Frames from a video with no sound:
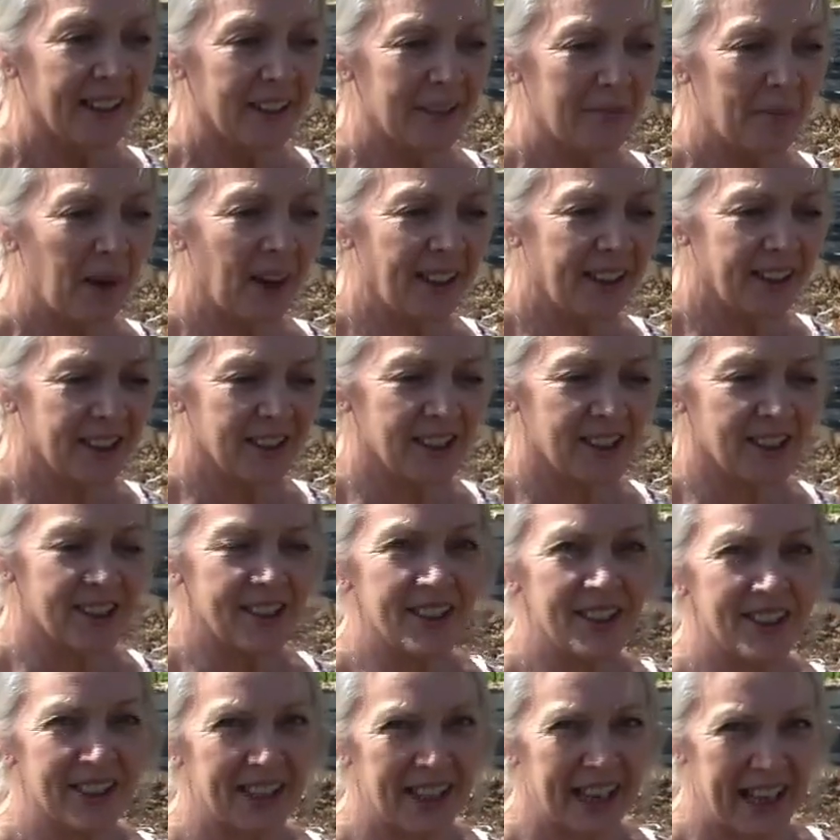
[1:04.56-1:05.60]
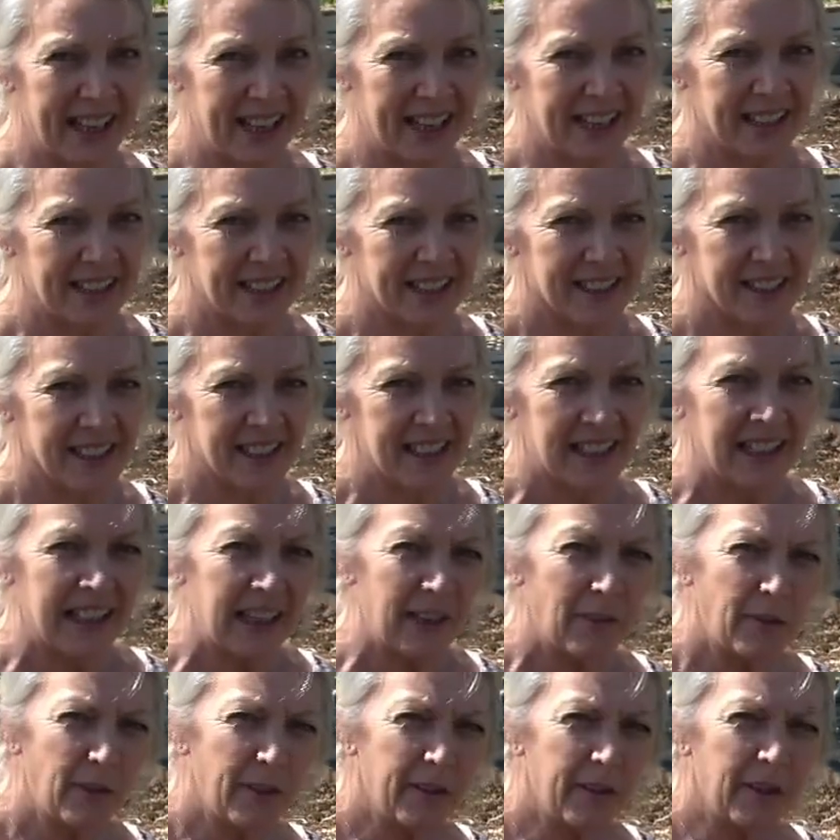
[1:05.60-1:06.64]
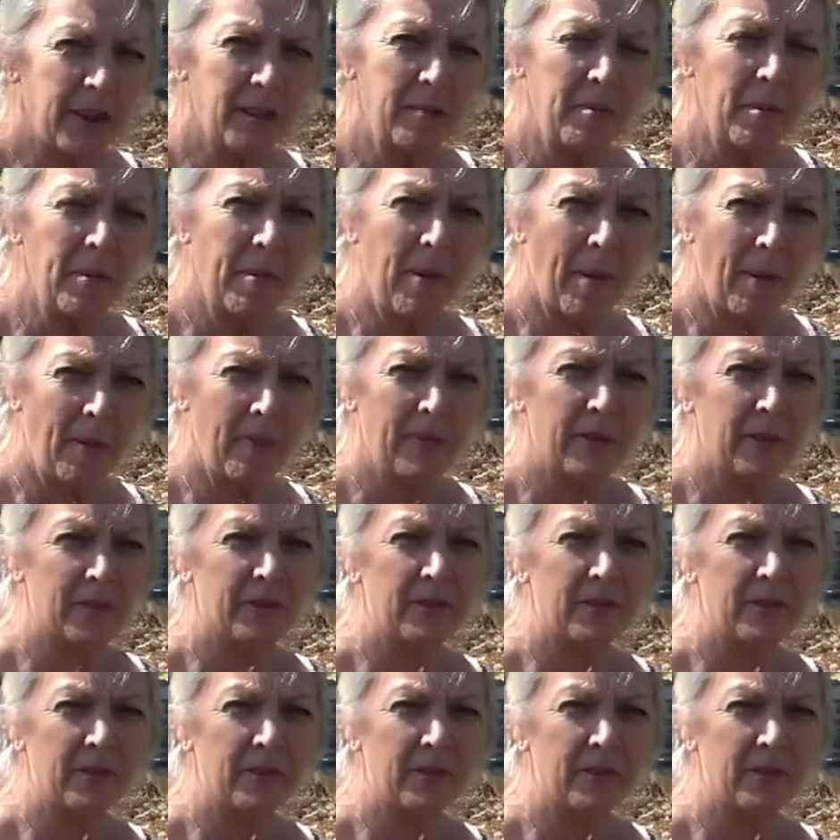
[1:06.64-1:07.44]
and my concern is if you can remember